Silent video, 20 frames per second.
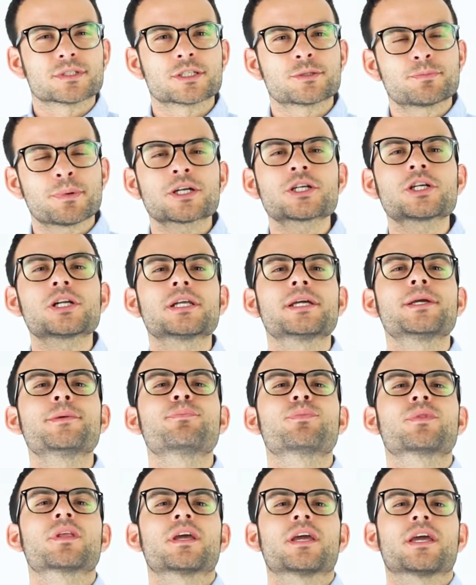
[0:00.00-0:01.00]

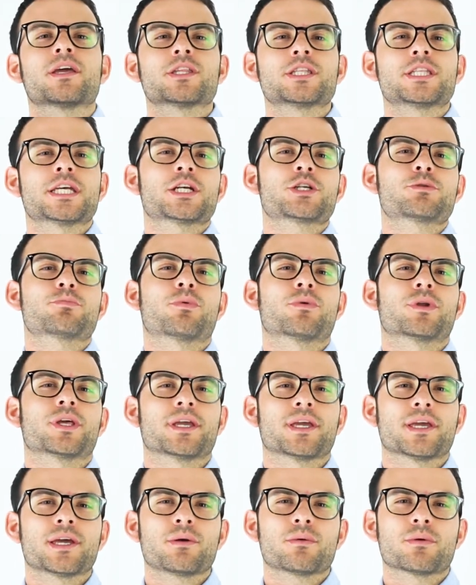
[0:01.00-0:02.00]
especially in the
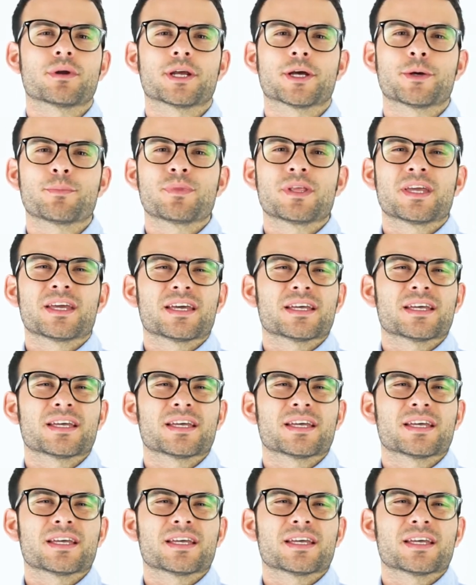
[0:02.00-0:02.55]
dashboarding area.